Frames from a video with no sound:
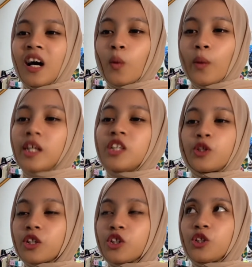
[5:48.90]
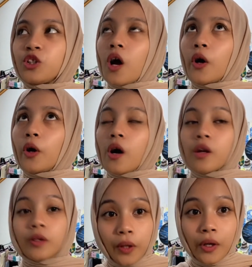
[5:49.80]
When instructions are
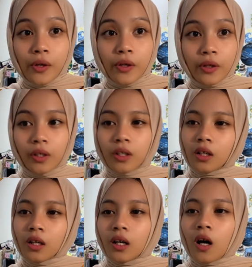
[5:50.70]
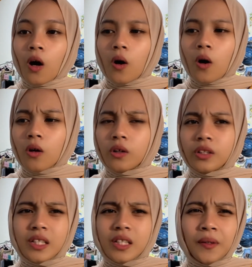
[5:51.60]
unclear or
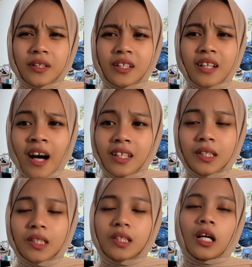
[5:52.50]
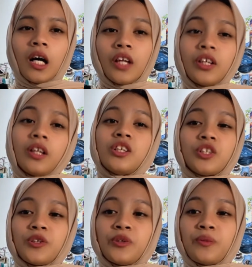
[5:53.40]
disorganized, the
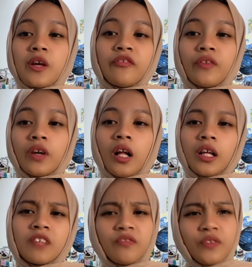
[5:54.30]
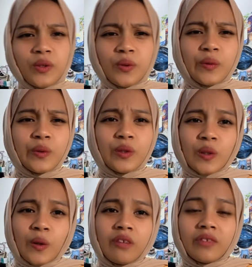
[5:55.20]
listener may feel confused
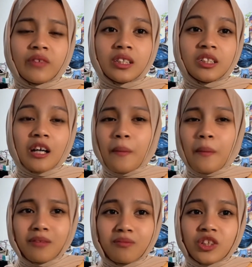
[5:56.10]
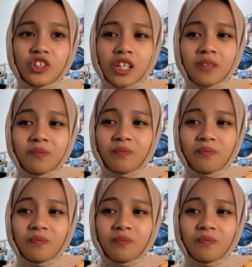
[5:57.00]
or even make mistake.